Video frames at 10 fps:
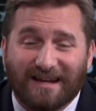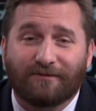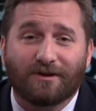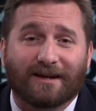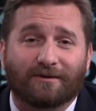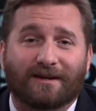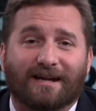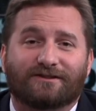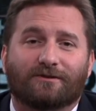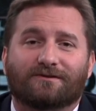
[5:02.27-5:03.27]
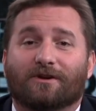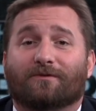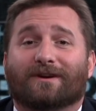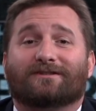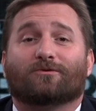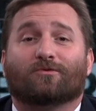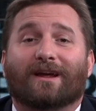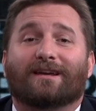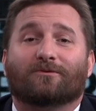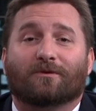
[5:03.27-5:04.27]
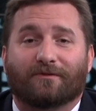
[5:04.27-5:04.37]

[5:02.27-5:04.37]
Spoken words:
if you get them at iTunes, don't forget to rate and